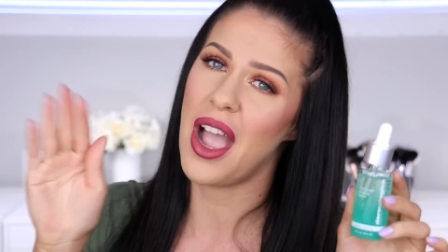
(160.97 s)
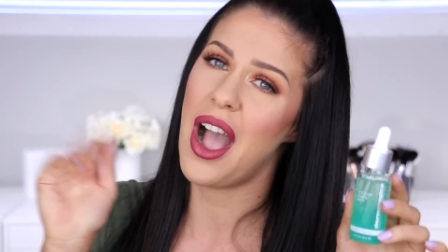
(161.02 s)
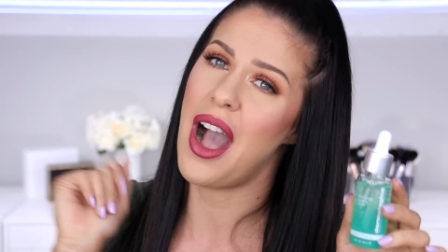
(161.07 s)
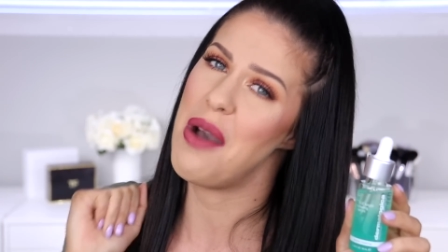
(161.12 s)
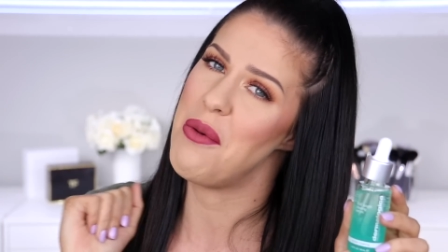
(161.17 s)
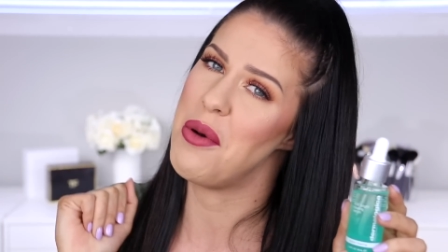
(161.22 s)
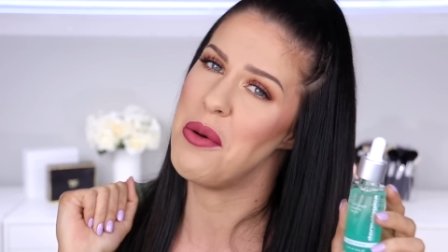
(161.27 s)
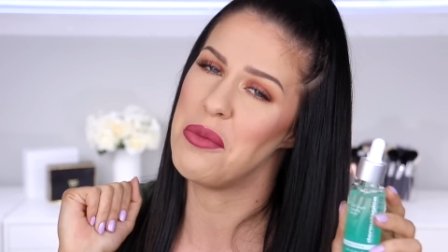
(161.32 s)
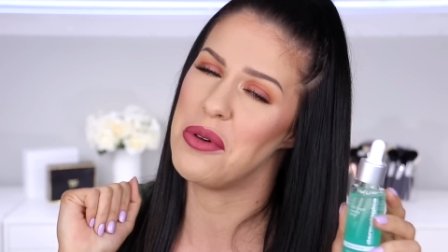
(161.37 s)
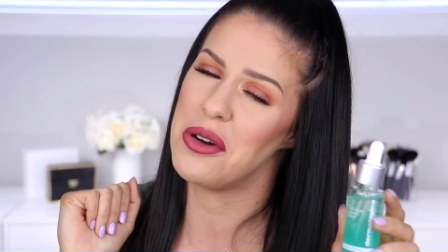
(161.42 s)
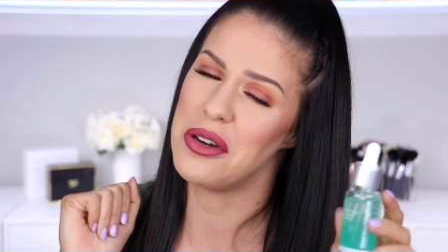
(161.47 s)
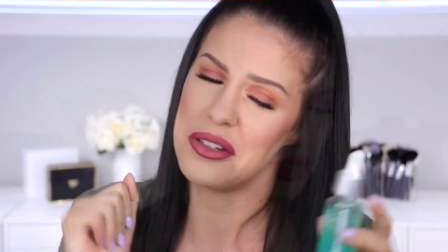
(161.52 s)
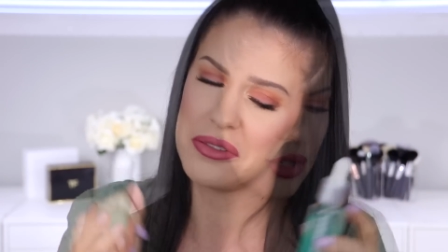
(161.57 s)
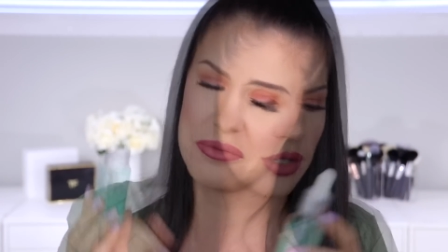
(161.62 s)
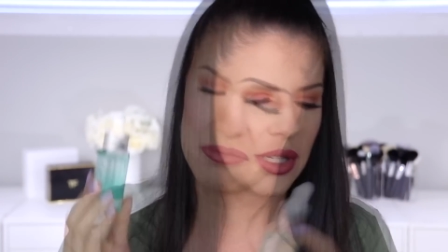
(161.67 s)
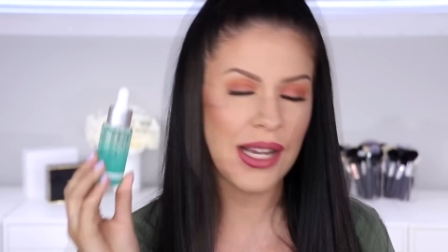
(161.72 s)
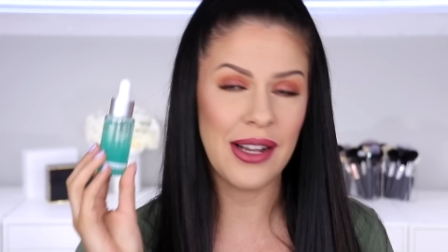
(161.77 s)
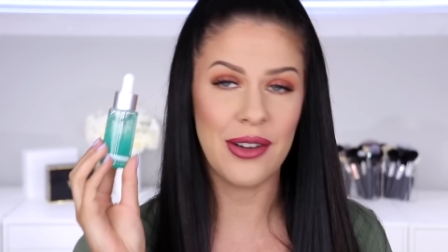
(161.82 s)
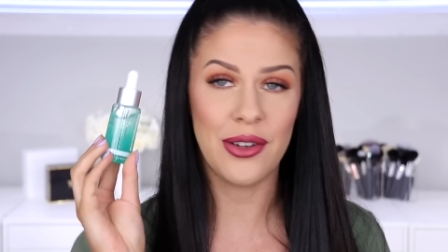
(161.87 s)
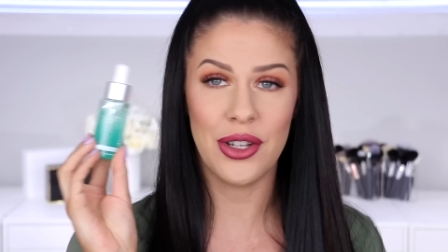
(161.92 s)
I'm on board.
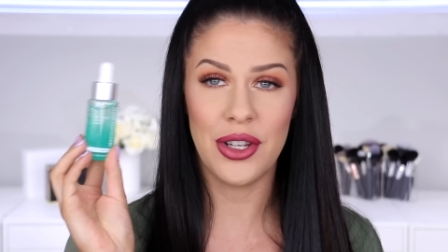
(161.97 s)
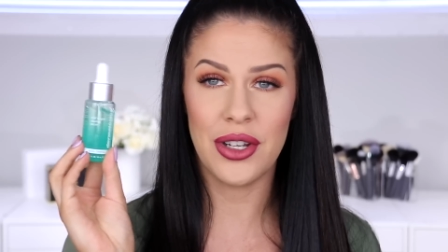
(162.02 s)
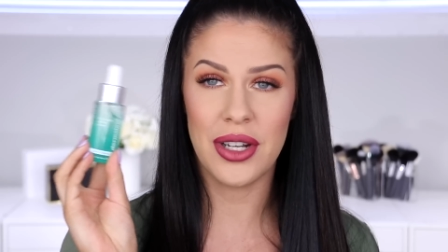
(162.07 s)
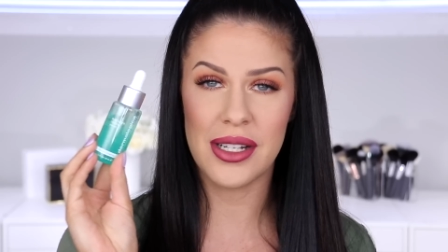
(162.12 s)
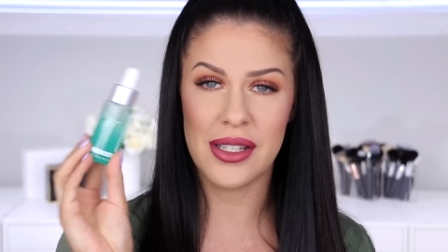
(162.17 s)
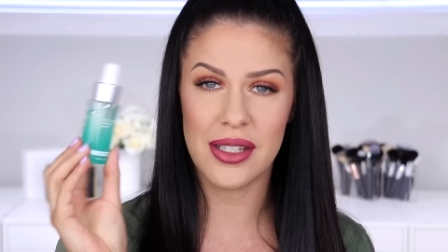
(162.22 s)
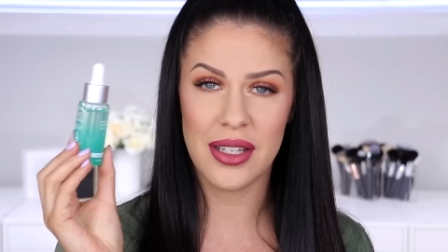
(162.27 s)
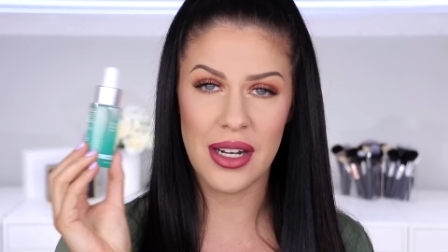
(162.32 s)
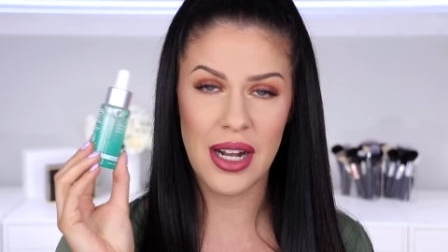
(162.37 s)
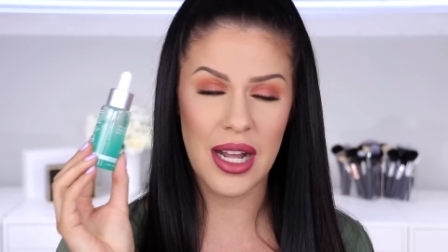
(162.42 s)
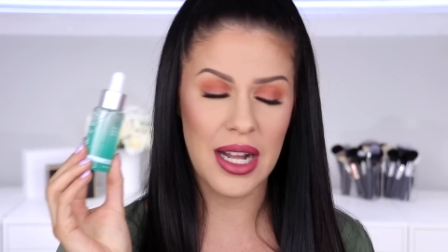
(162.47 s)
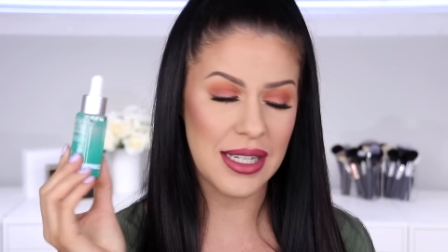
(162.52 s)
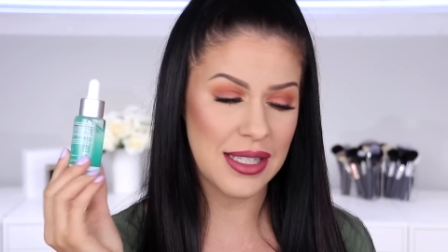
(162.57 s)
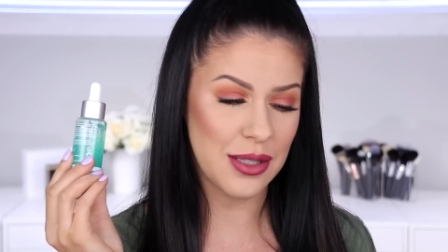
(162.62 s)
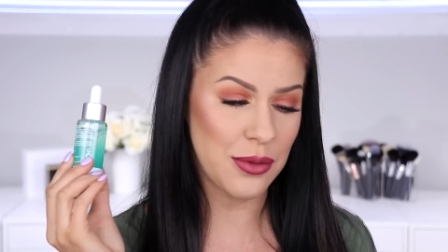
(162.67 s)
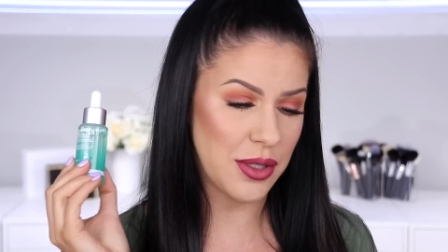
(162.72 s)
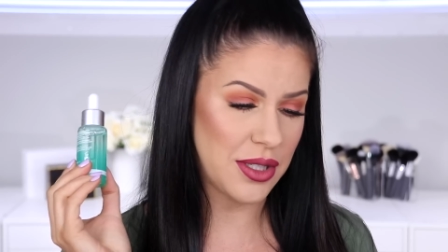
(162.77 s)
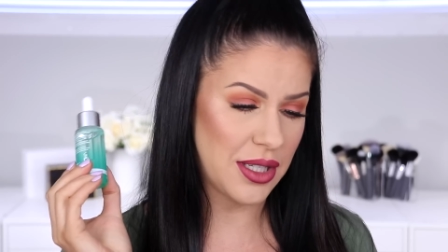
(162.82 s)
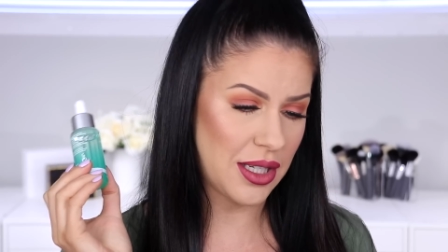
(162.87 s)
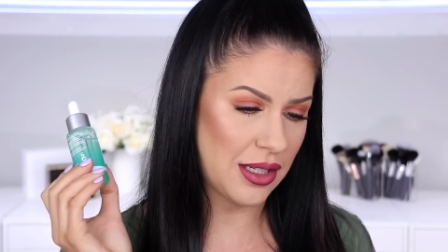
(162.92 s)
Now I know you guys are going to
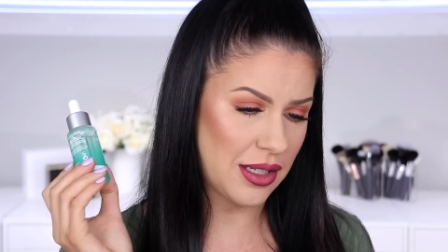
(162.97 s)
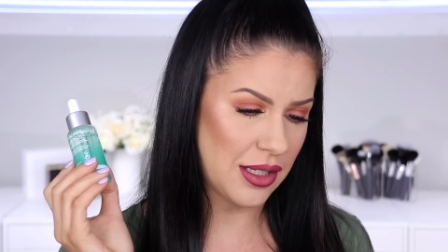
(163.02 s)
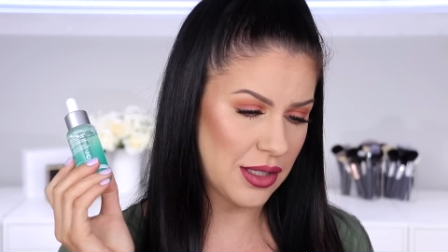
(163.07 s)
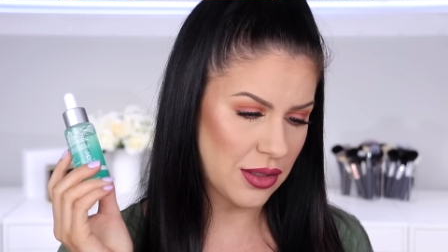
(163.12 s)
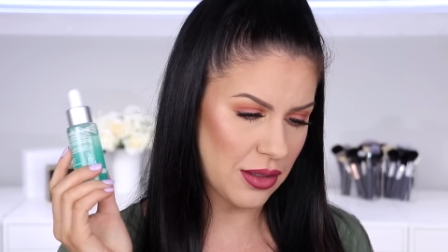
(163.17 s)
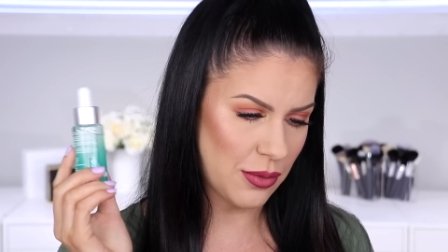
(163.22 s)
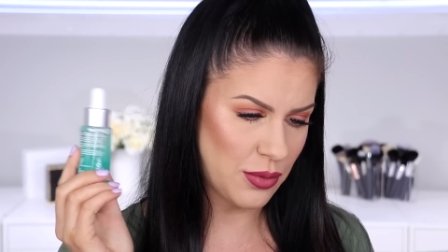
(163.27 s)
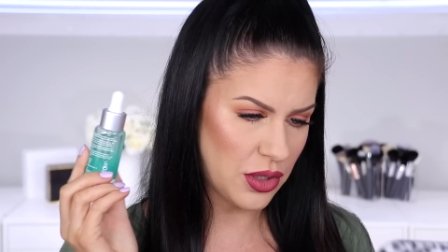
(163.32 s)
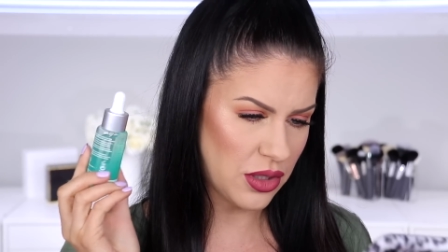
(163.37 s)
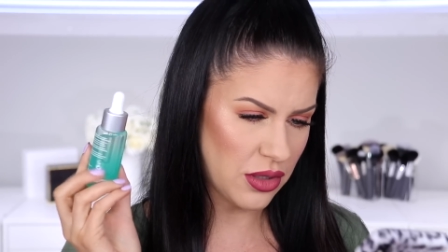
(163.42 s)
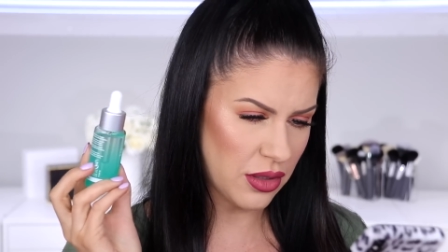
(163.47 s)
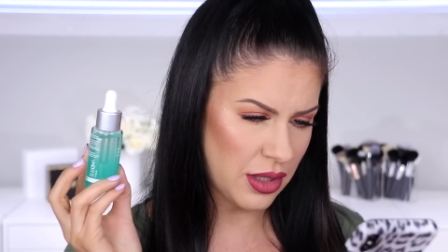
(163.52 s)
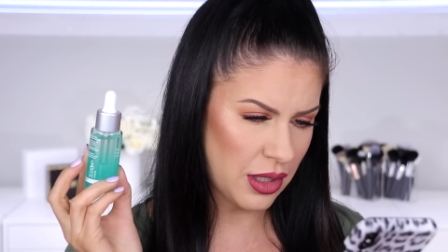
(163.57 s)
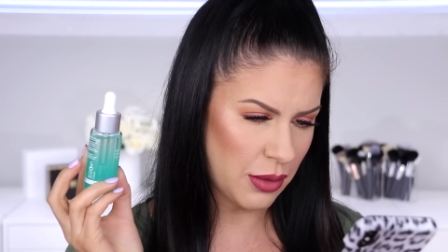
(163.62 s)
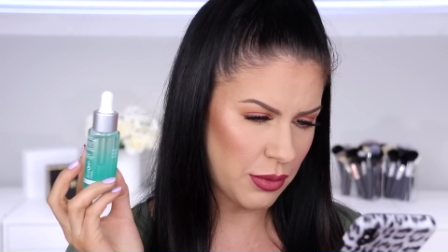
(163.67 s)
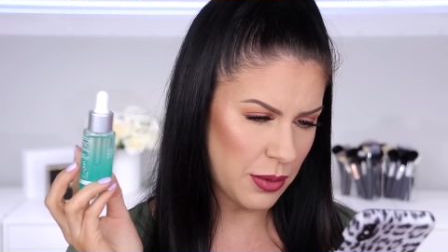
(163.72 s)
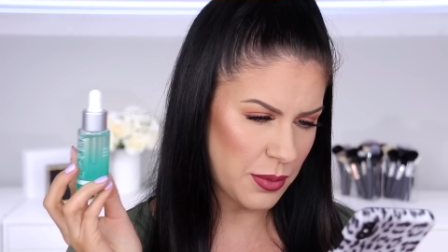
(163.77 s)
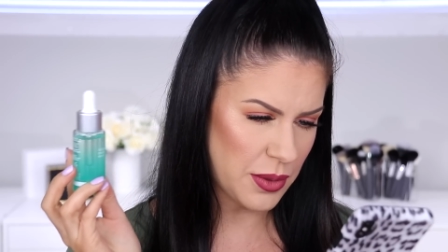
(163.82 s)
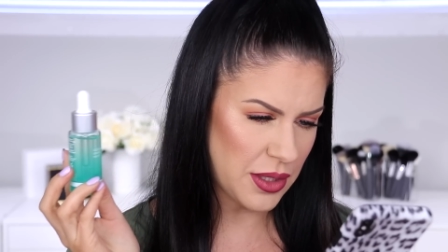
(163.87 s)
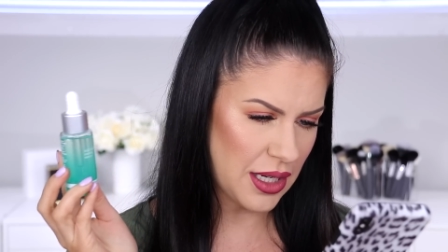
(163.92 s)
ask what's in it, so I'm just on their
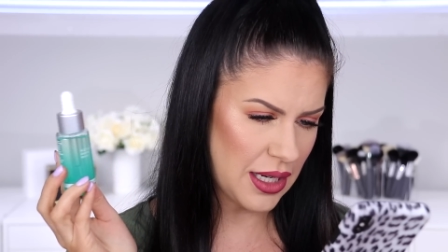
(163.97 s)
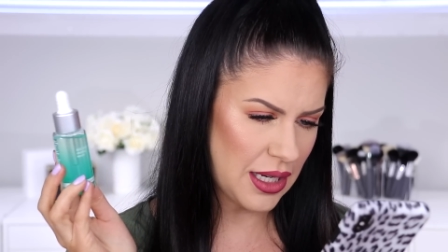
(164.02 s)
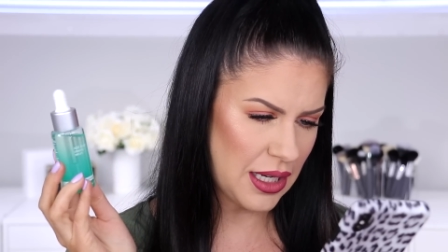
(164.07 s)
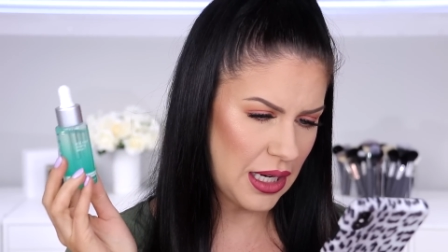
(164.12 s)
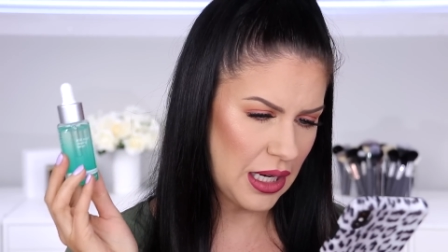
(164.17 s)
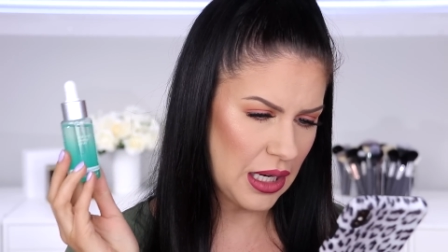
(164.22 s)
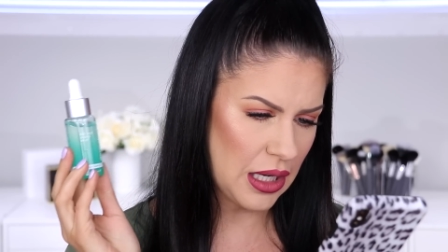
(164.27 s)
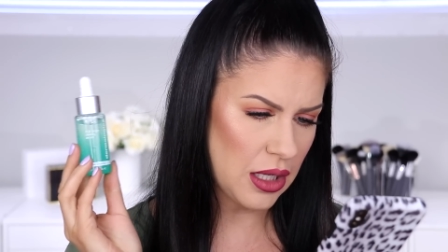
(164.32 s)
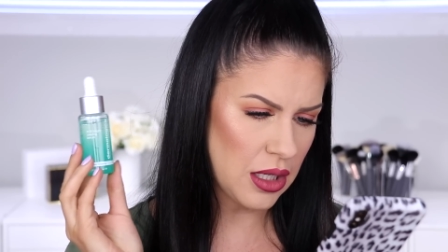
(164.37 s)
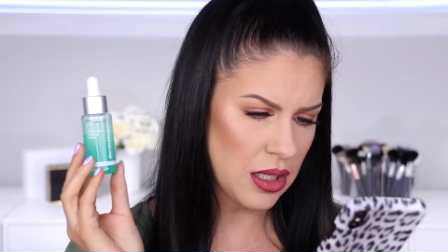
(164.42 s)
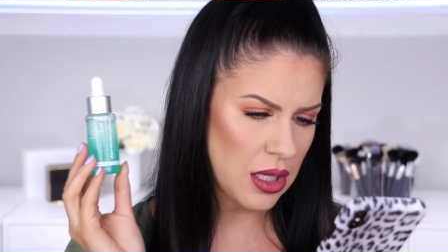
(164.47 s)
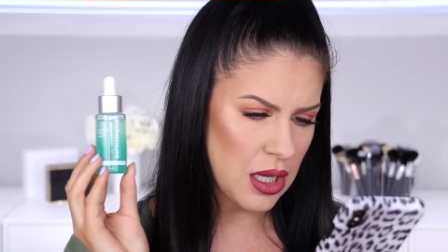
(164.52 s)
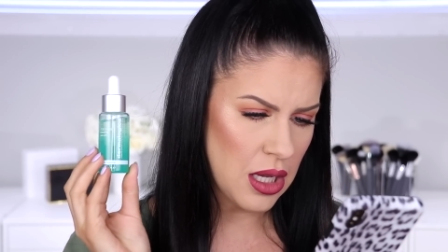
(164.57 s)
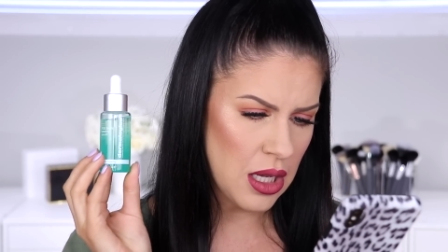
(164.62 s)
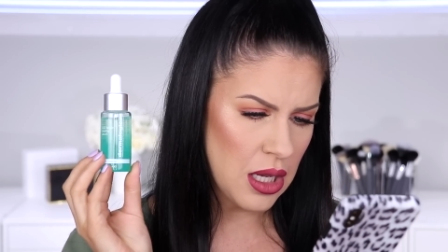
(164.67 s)
website now.